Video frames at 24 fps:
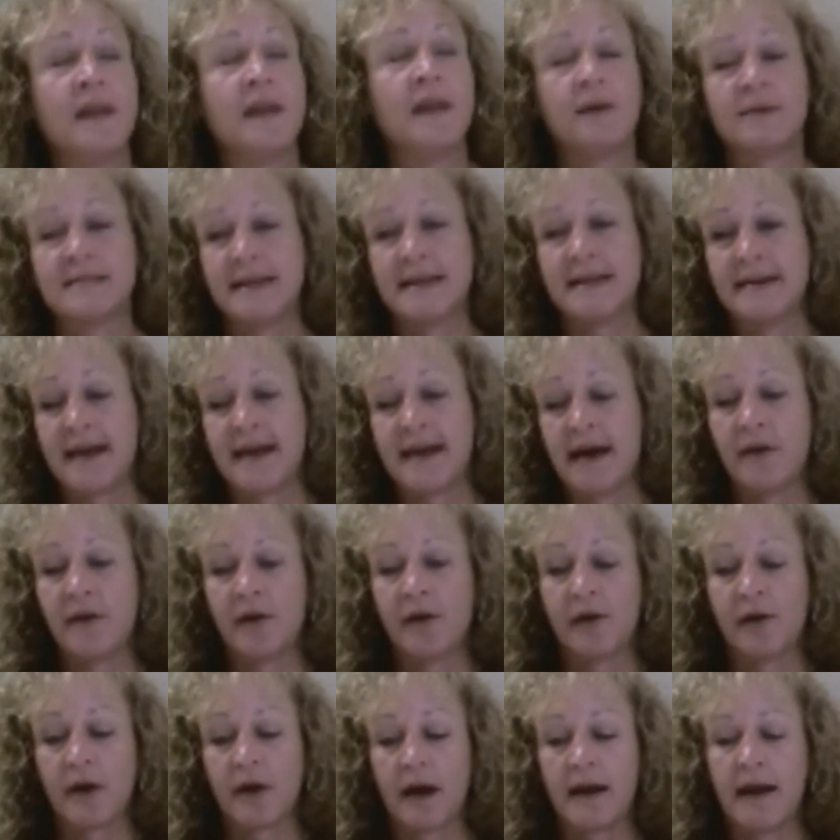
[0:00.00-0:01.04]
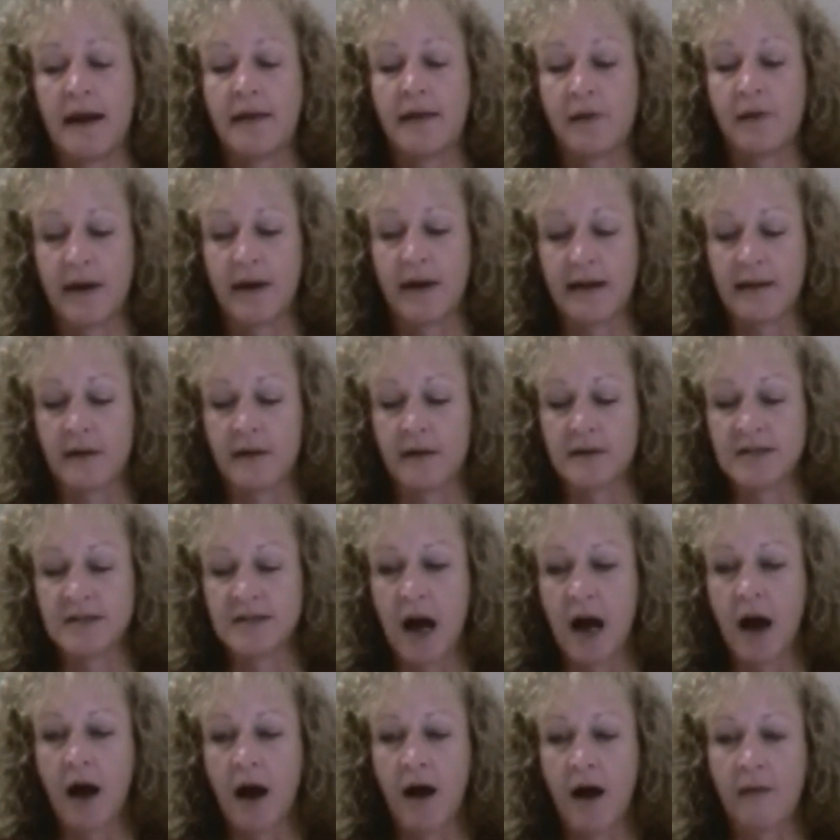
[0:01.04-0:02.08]
it was another one of those
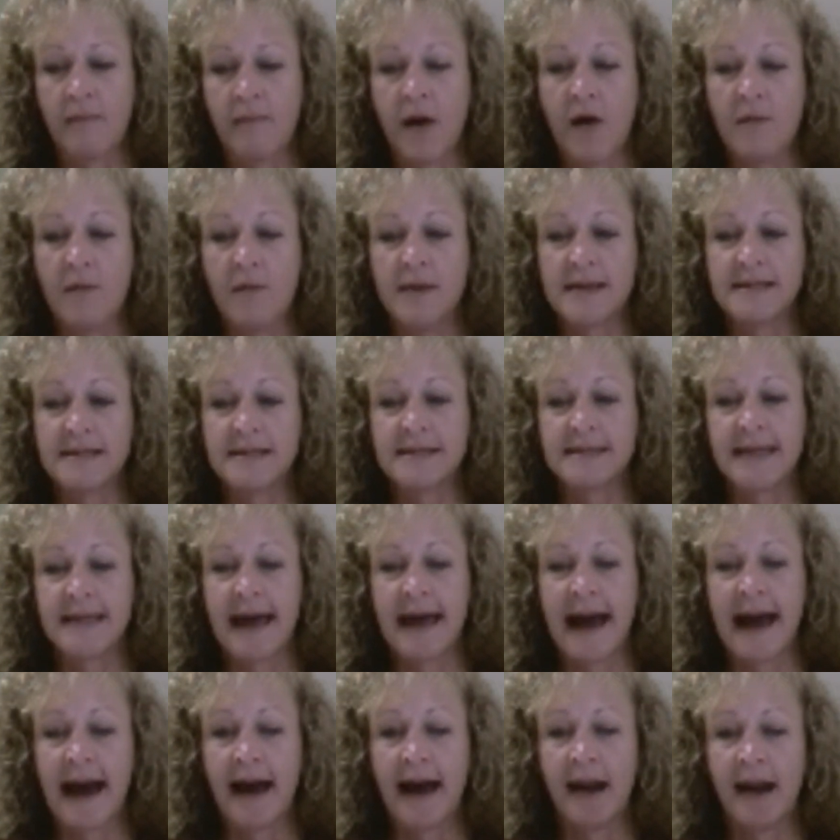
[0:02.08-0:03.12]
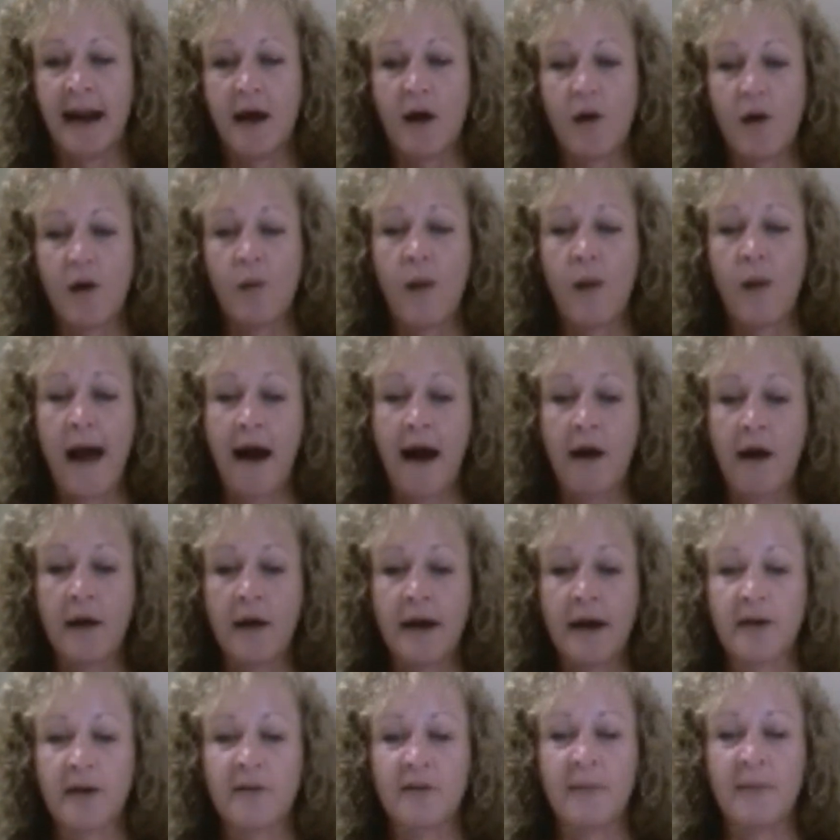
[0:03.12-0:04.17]
aha moments that, wow,
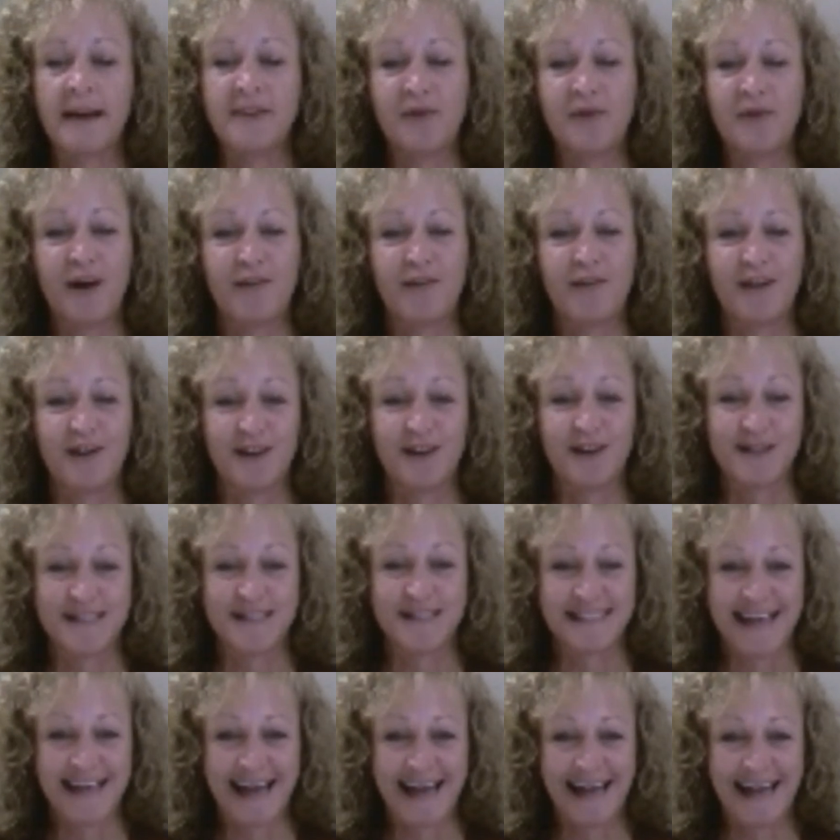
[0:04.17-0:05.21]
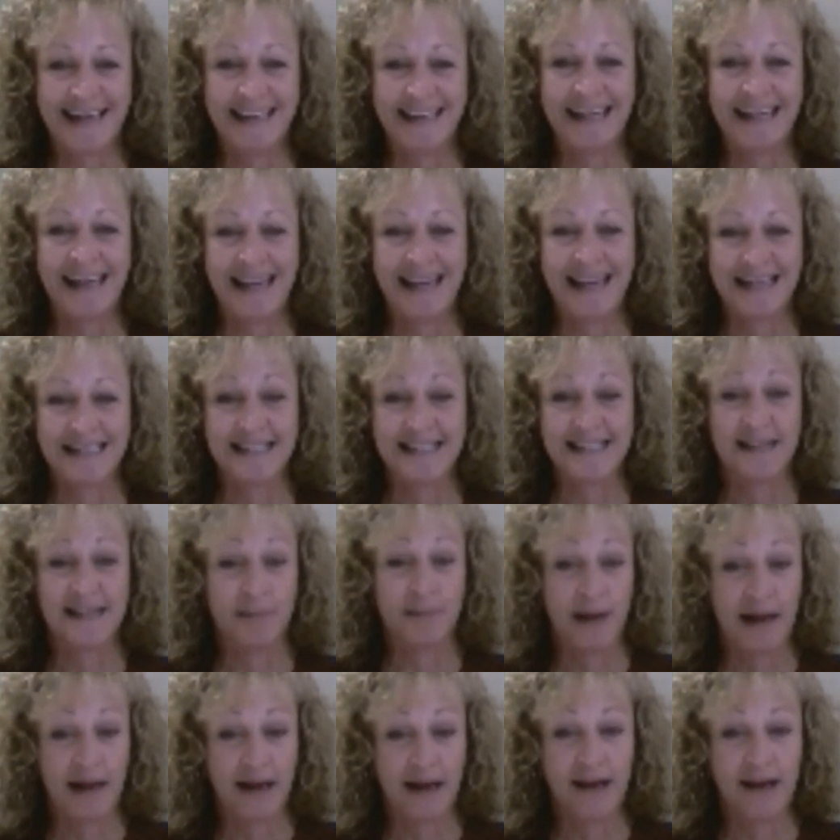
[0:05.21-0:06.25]
here my 12-year-old son gets the
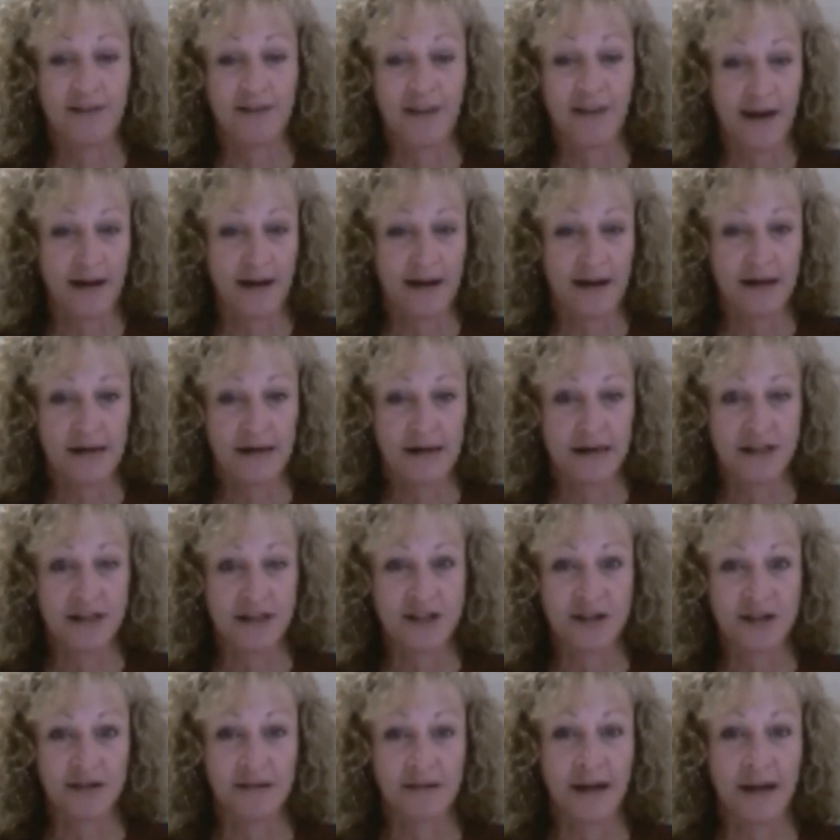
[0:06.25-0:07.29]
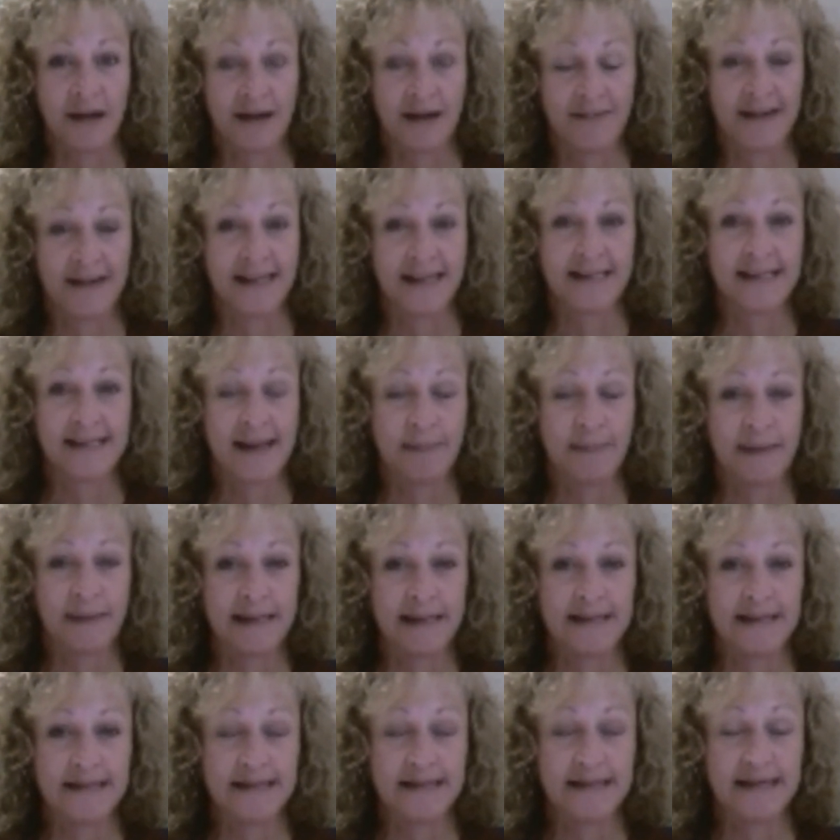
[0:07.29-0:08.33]
meaning of unconditional love and
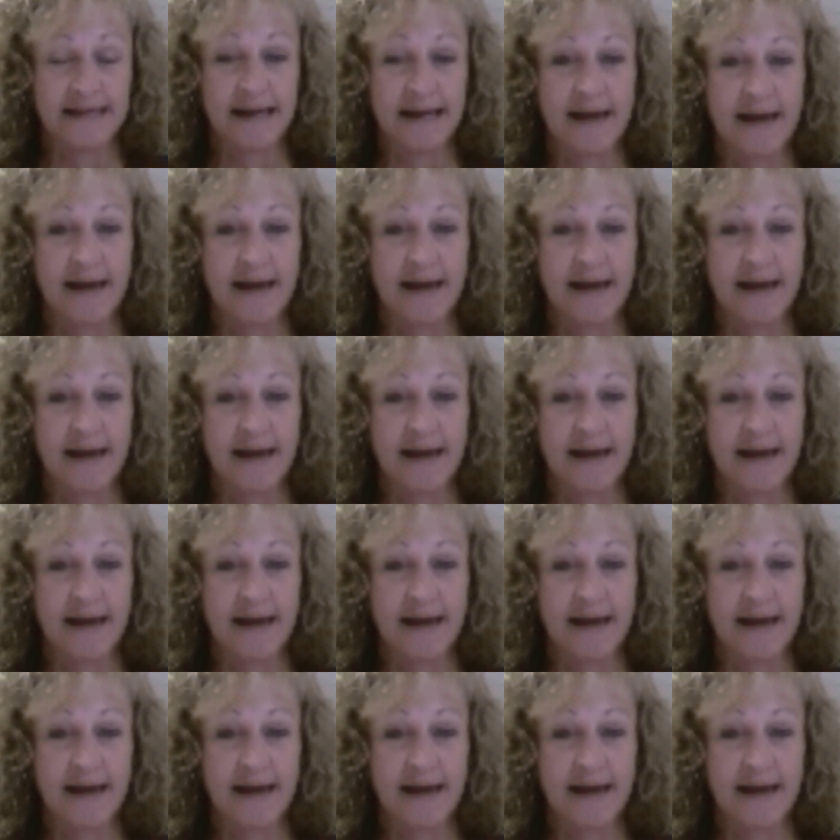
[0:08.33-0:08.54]
acceptance.